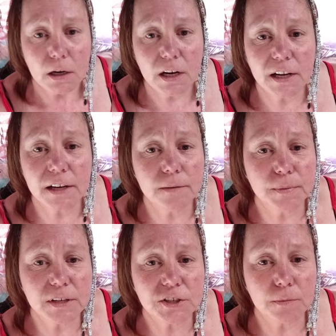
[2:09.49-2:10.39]
It can
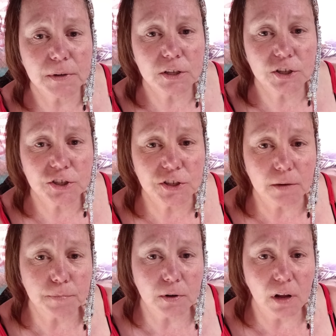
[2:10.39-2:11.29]
be something just
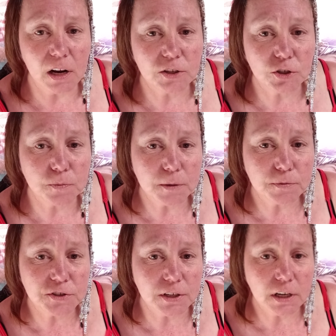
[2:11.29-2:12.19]
simple like two
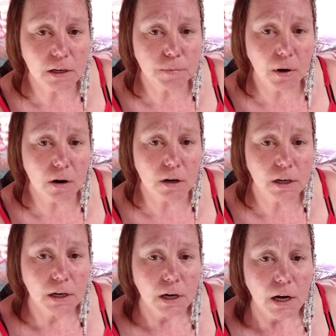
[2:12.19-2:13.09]
people sitting in a park